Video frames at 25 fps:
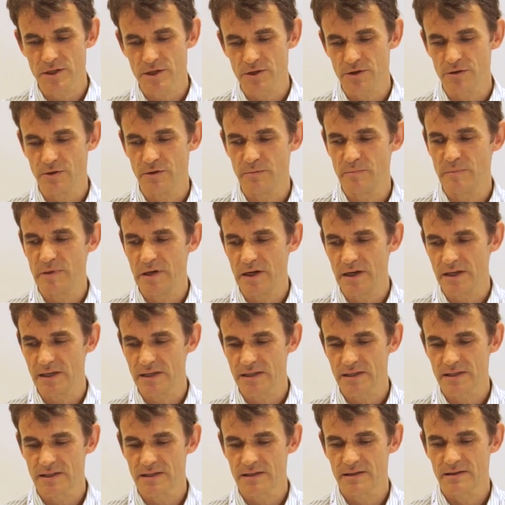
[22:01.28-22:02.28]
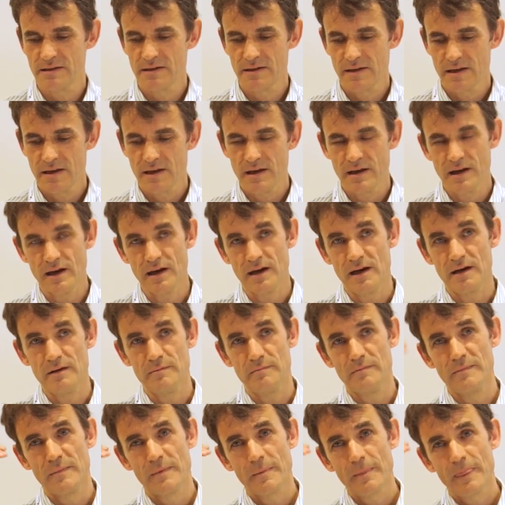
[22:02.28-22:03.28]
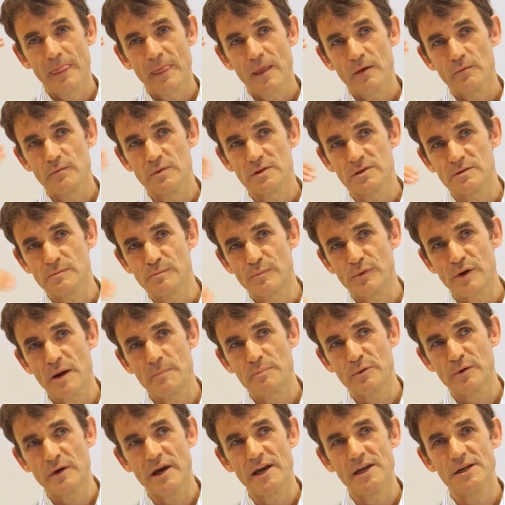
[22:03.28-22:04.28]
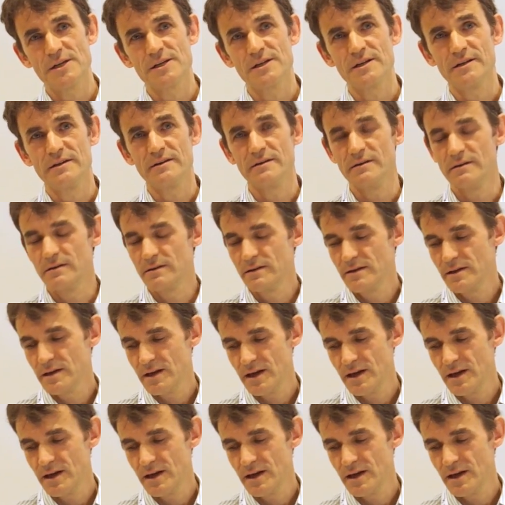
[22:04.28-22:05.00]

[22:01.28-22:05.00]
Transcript: in short bursts with some preparation